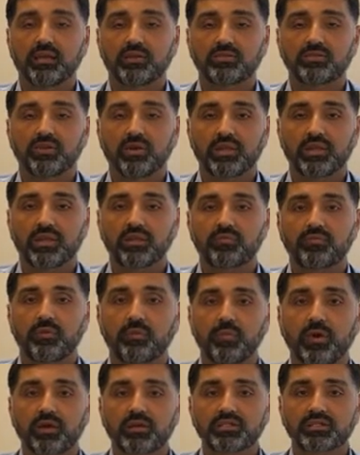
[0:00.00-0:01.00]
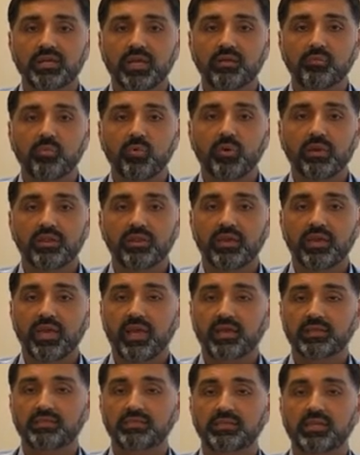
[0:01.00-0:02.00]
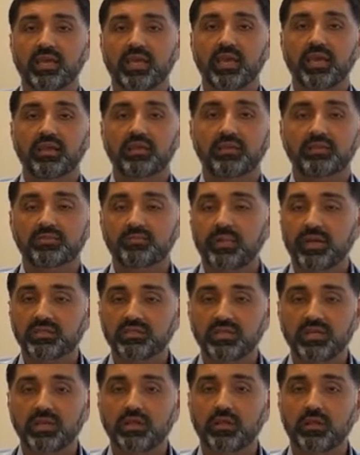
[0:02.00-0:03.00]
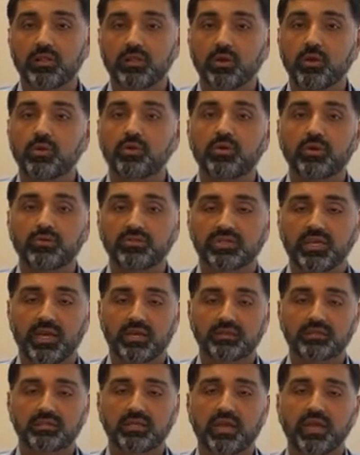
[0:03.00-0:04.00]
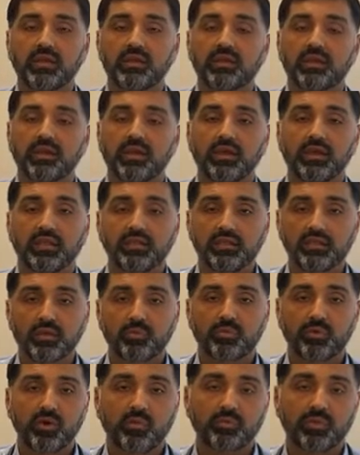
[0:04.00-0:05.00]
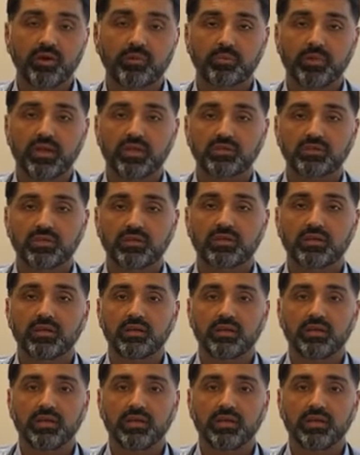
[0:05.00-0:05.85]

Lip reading: So I think from our standpoint, the CAT scan, especially a low-dose CAT scan in the appropriate patient,